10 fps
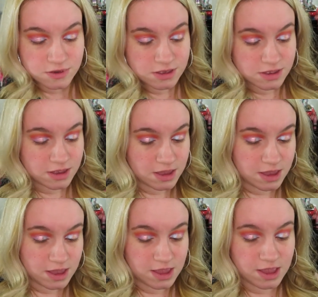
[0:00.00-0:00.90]

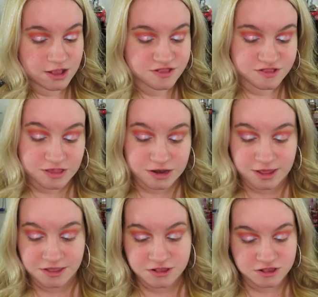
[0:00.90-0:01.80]
And the
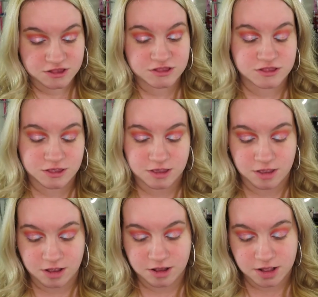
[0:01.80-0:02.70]
next
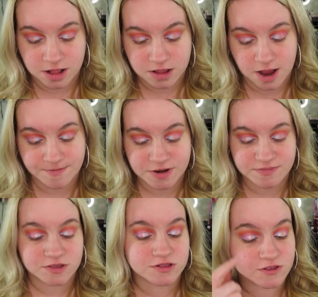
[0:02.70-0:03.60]
color I'm going
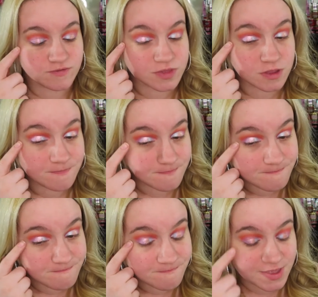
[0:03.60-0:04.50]
to be using for the
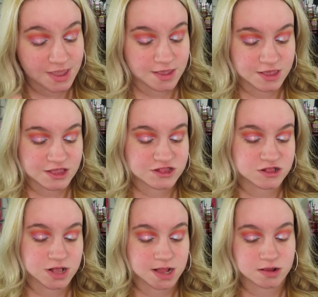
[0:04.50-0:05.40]
pink is
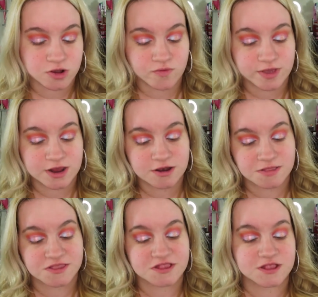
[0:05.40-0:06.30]
the color Queen
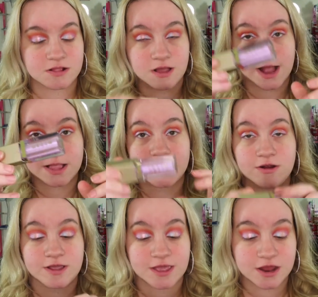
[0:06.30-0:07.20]
and the Stila
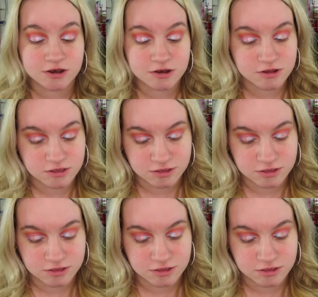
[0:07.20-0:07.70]
highlighter again.